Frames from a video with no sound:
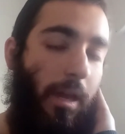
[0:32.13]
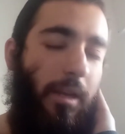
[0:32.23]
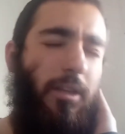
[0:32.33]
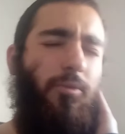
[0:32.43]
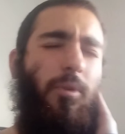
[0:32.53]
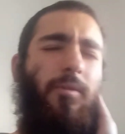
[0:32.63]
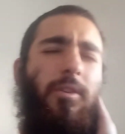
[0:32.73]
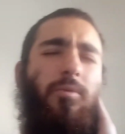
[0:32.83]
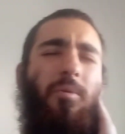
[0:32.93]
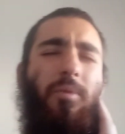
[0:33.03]
Each one of
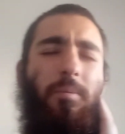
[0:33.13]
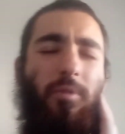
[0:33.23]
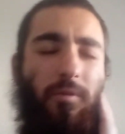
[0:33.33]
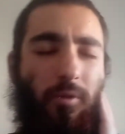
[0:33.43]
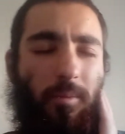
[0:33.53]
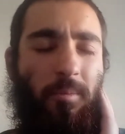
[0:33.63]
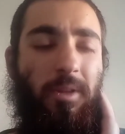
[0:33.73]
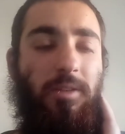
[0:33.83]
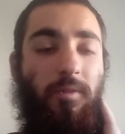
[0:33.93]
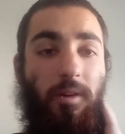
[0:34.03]
us, when we perform a
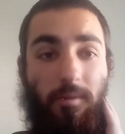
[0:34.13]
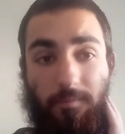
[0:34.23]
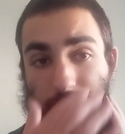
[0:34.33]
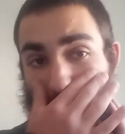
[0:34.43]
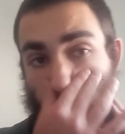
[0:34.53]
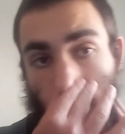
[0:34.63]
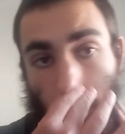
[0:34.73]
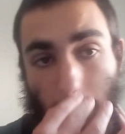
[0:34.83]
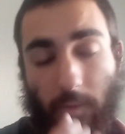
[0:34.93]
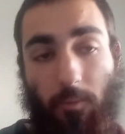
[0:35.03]
mitzvah,
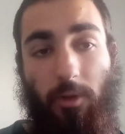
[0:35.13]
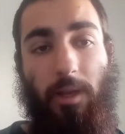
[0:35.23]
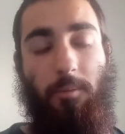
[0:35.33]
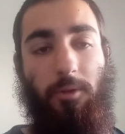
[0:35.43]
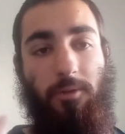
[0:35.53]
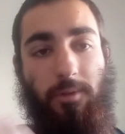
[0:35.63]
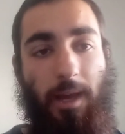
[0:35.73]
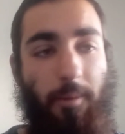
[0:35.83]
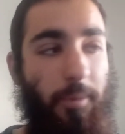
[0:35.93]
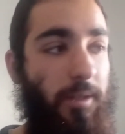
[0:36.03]
we're able to
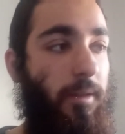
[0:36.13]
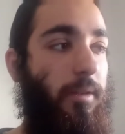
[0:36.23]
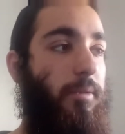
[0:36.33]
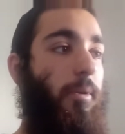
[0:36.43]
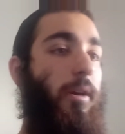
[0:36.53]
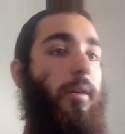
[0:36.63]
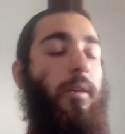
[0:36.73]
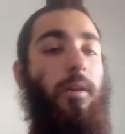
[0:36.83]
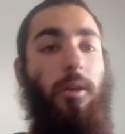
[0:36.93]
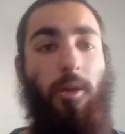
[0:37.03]
tap into this by
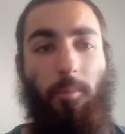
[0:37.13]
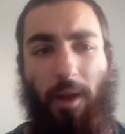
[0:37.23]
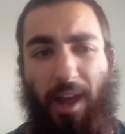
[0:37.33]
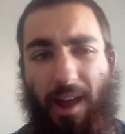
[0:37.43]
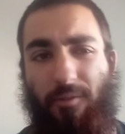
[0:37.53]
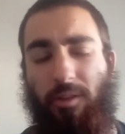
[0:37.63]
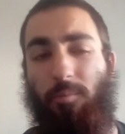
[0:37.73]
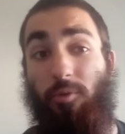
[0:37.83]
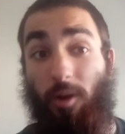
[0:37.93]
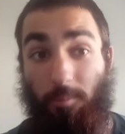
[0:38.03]
having the
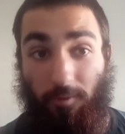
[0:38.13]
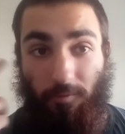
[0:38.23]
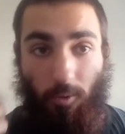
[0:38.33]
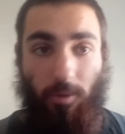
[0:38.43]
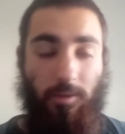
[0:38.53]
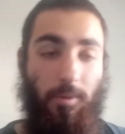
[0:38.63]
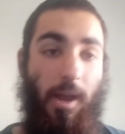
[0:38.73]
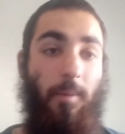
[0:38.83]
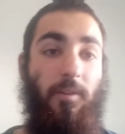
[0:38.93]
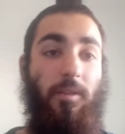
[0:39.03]
proper focus, by
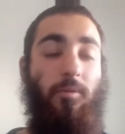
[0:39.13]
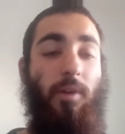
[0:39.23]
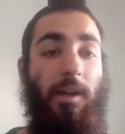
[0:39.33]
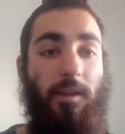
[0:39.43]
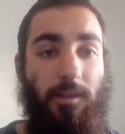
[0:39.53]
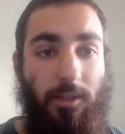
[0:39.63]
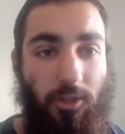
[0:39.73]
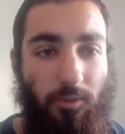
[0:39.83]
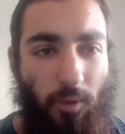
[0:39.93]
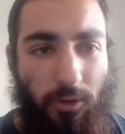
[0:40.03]
having the
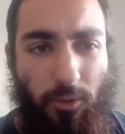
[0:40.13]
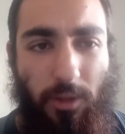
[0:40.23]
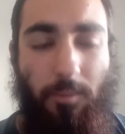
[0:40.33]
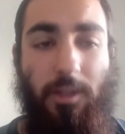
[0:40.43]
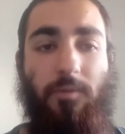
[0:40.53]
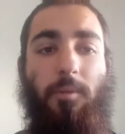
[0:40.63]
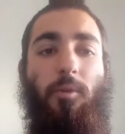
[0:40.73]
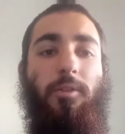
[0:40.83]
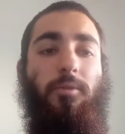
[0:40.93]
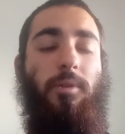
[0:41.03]
recognition while doing a mitzvah,
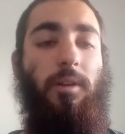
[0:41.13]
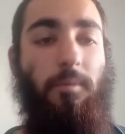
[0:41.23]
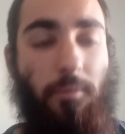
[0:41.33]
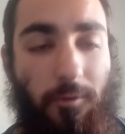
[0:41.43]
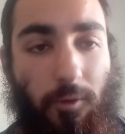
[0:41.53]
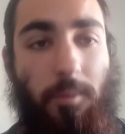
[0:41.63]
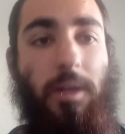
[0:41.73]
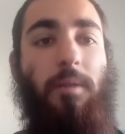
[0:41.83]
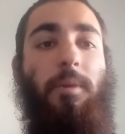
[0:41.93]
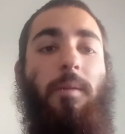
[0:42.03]
while doing performing a
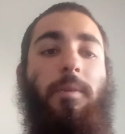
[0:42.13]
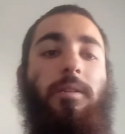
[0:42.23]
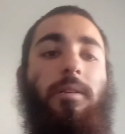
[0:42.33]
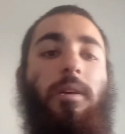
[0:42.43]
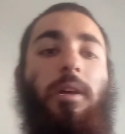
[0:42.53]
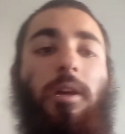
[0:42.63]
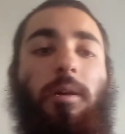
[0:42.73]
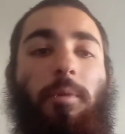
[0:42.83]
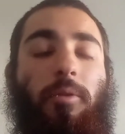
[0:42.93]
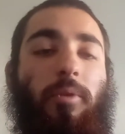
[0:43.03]
commandment,
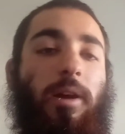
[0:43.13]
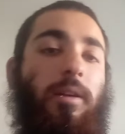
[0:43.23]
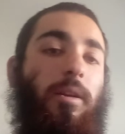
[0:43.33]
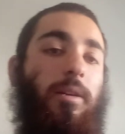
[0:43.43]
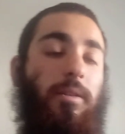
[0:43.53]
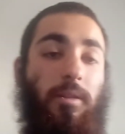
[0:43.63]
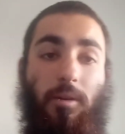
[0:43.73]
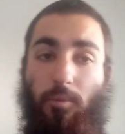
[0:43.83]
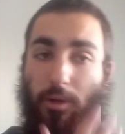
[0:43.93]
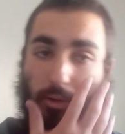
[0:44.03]
by recognizing
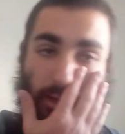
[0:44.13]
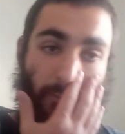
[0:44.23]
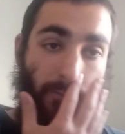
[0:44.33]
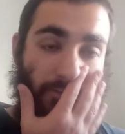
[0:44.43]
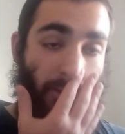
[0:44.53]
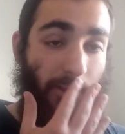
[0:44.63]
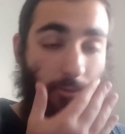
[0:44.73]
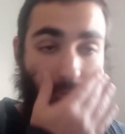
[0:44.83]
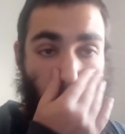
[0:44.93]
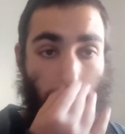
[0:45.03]
that we are now fulfilling the
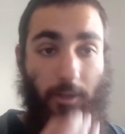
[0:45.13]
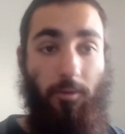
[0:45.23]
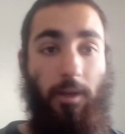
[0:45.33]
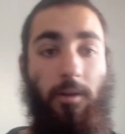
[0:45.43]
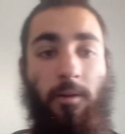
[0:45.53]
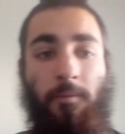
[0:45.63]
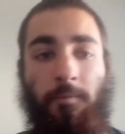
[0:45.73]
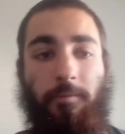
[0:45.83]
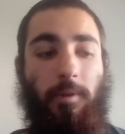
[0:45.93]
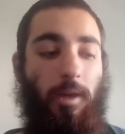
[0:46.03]
will of the Creator,
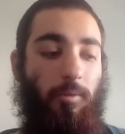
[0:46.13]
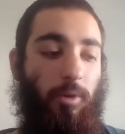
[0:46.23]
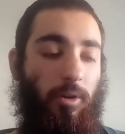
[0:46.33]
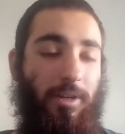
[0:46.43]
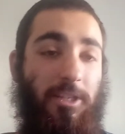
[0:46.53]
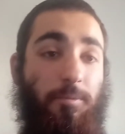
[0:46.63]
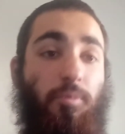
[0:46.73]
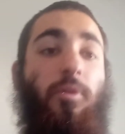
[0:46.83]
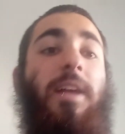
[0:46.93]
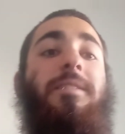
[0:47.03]
and we are
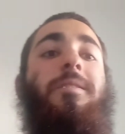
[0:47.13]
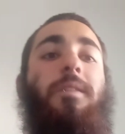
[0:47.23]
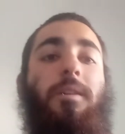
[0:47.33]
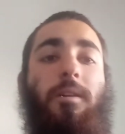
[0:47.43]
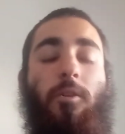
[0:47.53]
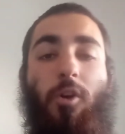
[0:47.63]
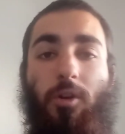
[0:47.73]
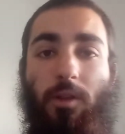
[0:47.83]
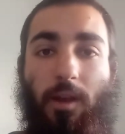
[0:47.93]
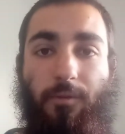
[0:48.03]
expressing our
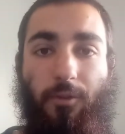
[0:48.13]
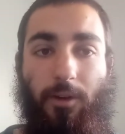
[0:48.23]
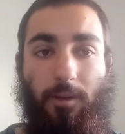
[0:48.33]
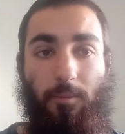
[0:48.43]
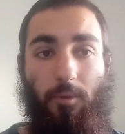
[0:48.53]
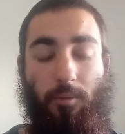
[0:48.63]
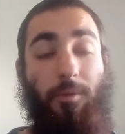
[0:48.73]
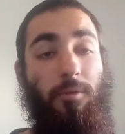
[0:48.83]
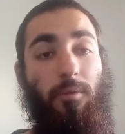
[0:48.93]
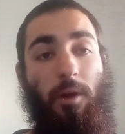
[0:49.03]
love for Him
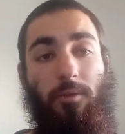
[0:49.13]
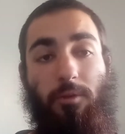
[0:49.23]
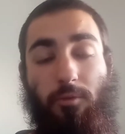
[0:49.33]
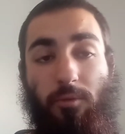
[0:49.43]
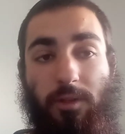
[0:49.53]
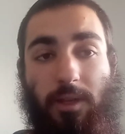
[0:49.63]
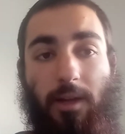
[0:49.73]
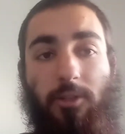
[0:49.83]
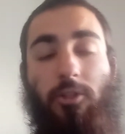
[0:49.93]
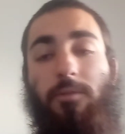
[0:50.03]
through this
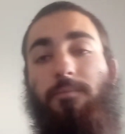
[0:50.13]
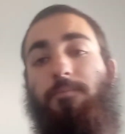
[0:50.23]
action.